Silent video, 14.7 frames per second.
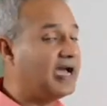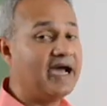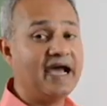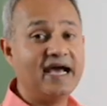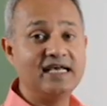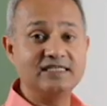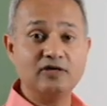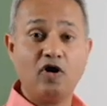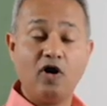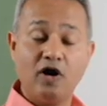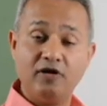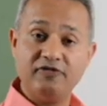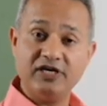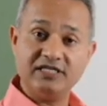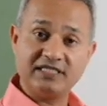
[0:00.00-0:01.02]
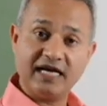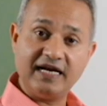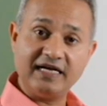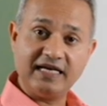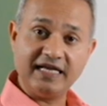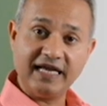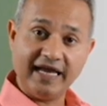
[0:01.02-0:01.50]
has always
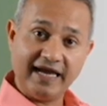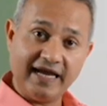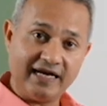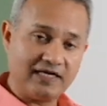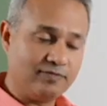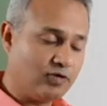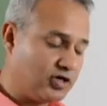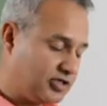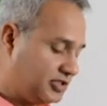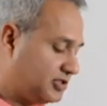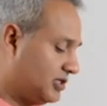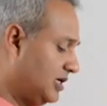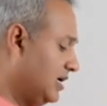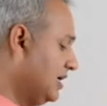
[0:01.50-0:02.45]
anti-A antibodies.